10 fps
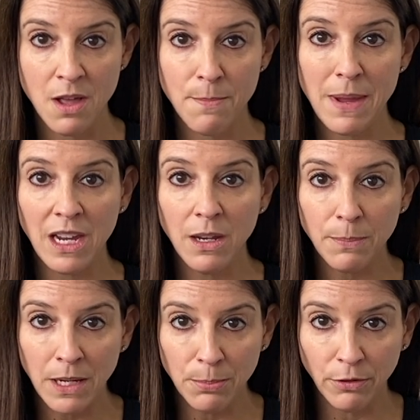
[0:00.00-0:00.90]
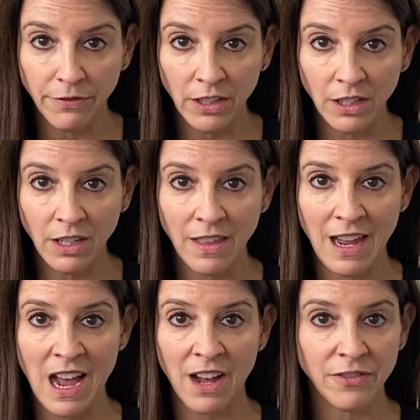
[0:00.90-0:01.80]
making people feel like they
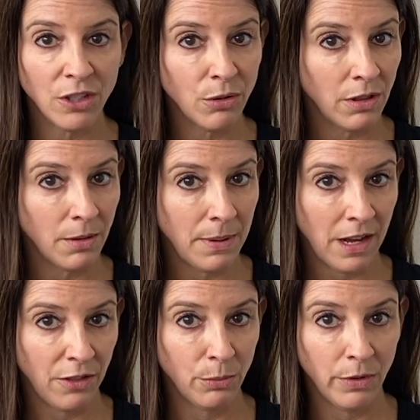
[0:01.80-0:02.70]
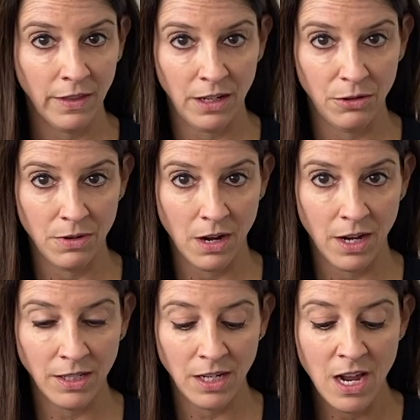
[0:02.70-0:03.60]
have to go to the bathroom when they do not,